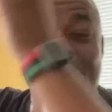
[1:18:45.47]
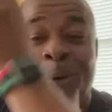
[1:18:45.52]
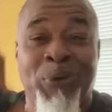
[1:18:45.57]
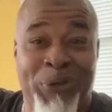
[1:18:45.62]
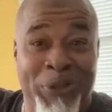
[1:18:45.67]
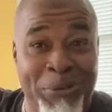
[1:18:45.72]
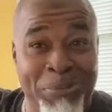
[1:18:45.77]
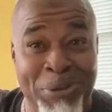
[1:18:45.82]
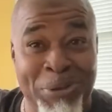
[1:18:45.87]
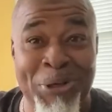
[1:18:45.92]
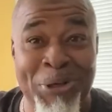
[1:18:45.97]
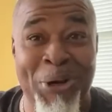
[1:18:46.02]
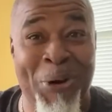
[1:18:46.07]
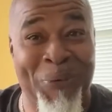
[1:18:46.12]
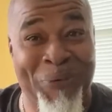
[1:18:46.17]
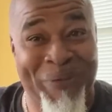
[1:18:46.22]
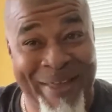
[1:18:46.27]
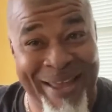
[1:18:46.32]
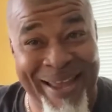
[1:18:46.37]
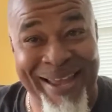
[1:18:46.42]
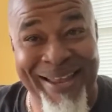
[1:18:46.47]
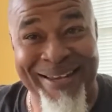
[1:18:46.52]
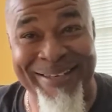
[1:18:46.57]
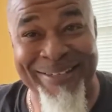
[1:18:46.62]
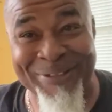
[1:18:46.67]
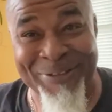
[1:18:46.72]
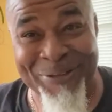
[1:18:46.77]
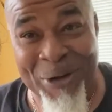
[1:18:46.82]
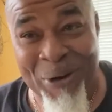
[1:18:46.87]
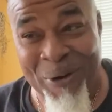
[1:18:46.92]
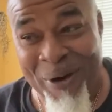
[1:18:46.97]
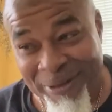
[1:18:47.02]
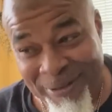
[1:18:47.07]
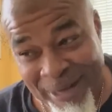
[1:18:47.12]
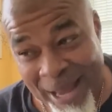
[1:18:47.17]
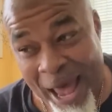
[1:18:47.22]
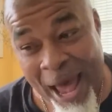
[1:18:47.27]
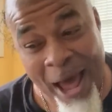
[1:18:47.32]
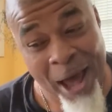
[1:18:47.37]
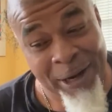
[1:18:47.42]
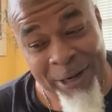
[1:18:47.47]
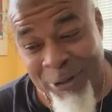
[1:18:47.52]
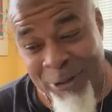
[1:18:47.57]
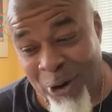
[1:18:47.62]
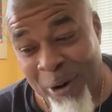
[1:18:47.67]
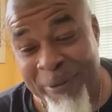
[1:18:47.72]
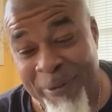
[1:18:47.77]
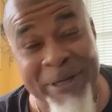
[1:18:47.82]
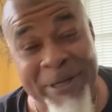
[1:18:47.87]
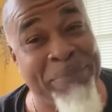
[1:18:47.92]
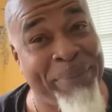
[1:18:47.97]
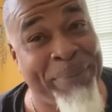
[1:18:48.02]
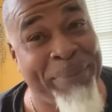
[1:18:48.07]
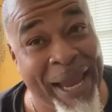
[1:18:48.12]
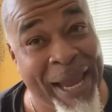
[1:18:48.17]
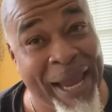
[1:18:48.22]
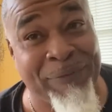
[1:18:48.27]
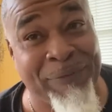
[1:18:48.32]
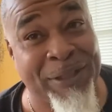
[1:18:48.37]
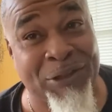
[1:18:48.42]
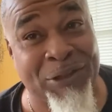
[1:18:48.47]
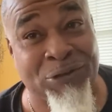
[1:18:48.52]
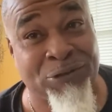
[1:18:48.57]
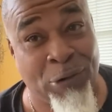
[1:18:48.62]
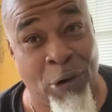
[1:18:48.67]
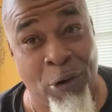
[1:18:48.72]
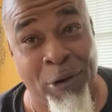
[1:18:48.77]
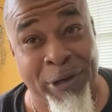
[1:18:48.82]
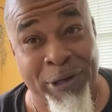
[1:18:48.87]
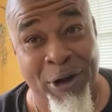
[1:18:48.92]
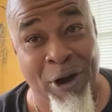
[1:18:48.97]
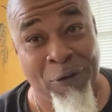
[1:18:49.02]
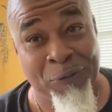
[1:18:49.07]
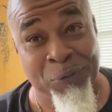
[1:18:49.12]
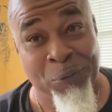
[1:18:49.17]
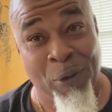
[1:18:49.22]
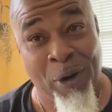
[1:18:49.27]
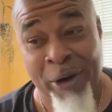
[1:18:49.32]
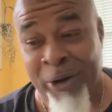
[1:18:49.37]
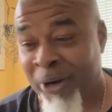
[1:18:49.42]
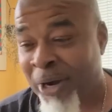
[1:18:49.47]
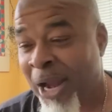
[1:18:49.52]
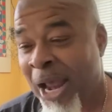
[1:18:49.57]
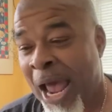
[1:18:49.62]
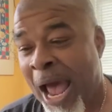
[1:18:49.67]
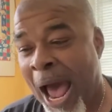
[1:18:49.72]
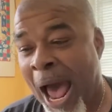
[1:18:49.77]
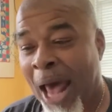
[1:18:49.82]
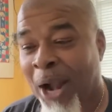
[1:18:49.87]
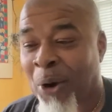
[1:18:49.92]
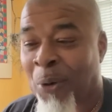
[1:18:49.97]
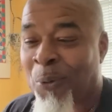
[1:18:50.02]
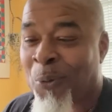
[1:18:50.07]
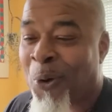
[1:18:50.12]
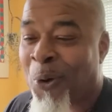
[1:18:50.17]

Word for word: want them to know that. You know, I done already bathed in stroganoff water. I don't